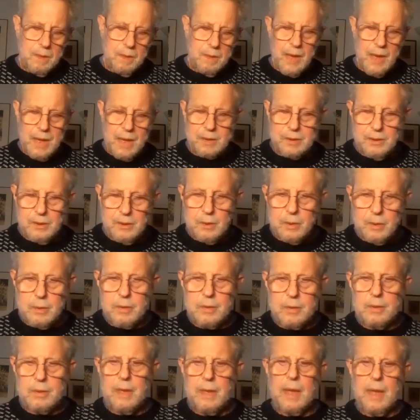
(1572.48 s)

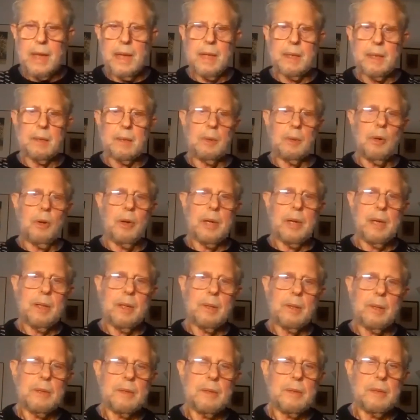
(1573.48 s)
doctors and
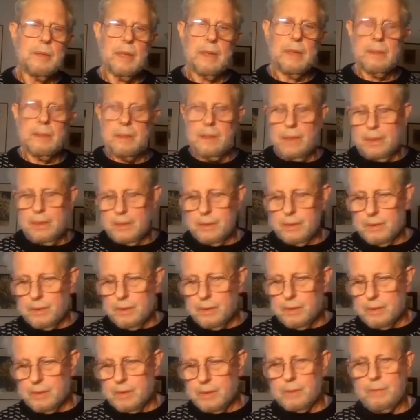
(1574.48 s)
lawyers and
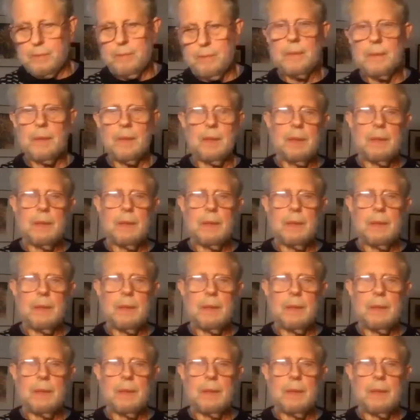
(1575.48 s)
teachers.